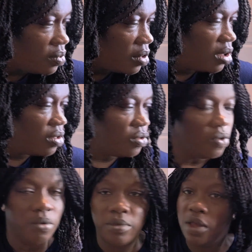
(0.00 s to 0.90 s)
I need to
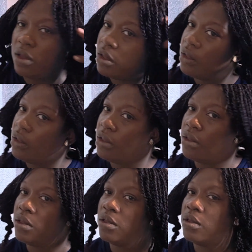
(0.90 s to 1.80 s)
go make
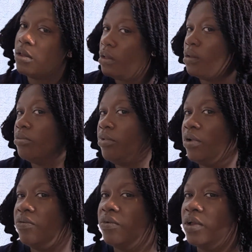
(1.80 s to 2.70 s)

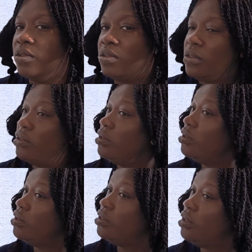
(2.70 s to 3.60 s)
breakfast.
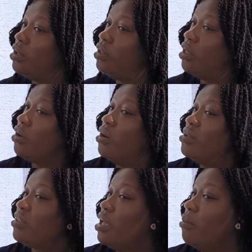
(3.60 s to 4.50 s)
See, the
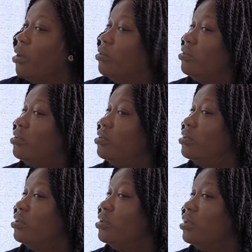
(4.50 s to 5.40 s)
curls came out.
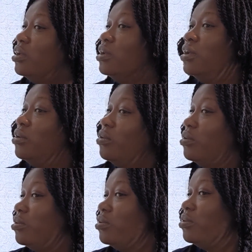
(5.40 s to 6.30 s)

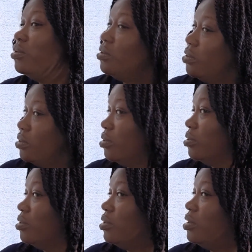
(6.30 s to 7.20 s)
Ooh,
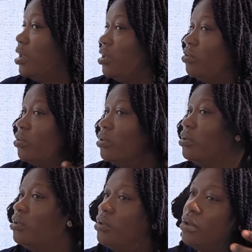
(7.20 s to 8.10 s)
nice one.
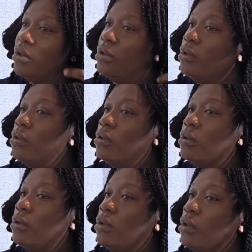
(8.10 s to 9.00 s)

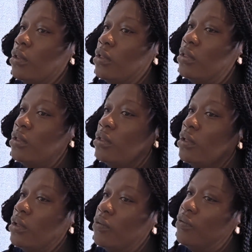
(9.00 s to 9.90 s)
Okay, this is
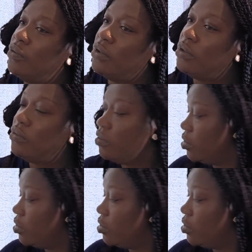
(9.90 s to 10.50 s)
the front.